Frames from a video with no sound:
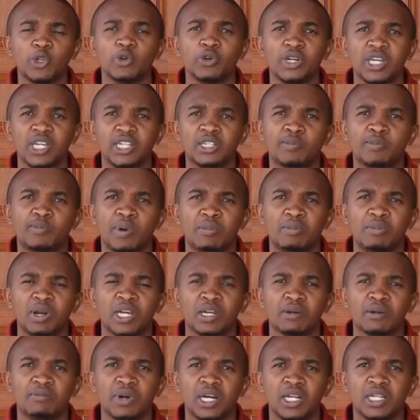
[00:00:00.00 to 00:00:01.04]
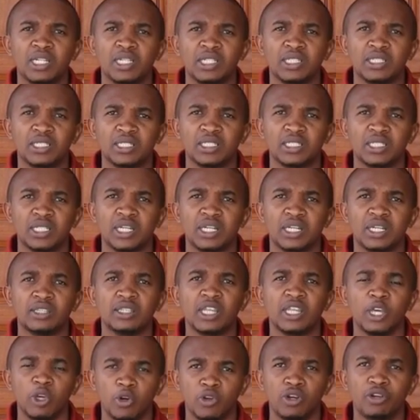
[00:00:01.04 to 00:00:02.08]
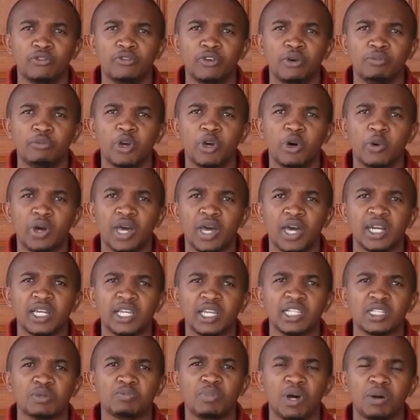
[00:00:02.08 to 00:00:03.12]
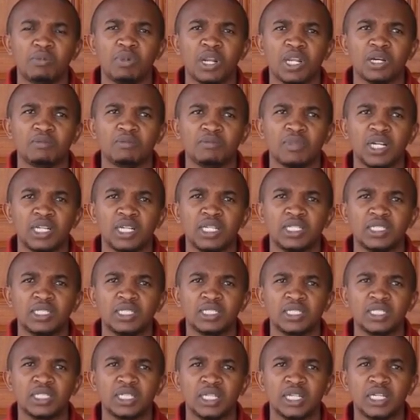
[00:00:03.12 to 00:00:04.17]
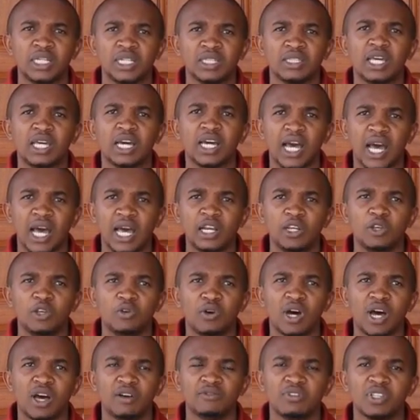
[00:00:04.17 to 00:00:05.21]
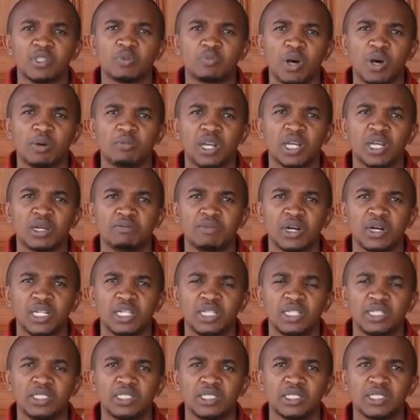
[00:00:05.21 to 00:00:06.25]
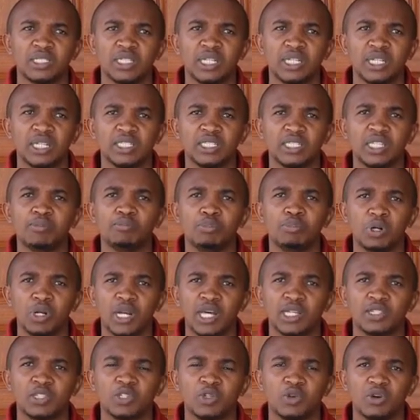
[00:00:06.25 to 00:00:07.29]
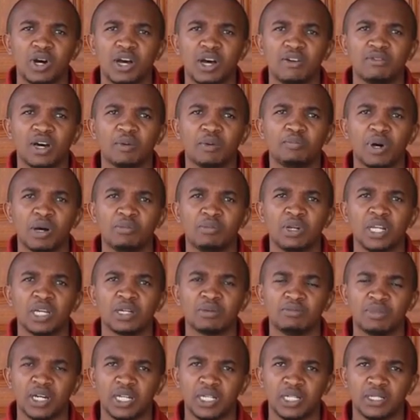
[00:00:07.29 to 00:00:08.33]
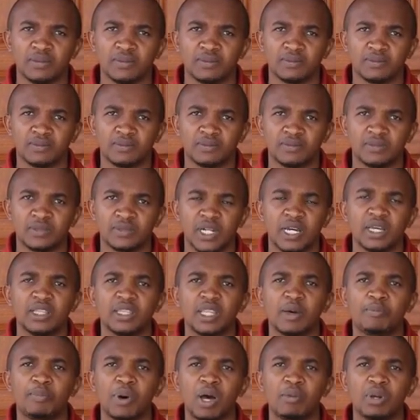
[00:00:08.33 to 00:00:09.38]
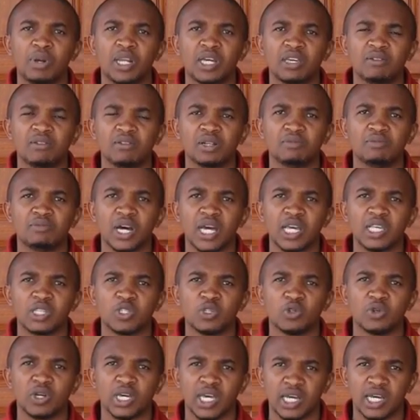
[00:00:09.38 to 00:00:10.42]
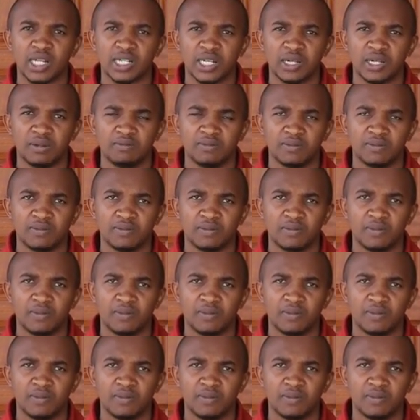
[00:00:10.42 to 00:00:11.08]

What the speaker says: you eat public money, the uniform you are wearing is public money, the gun you have is public money, the bullets you have are public money. The public even buys you airtime.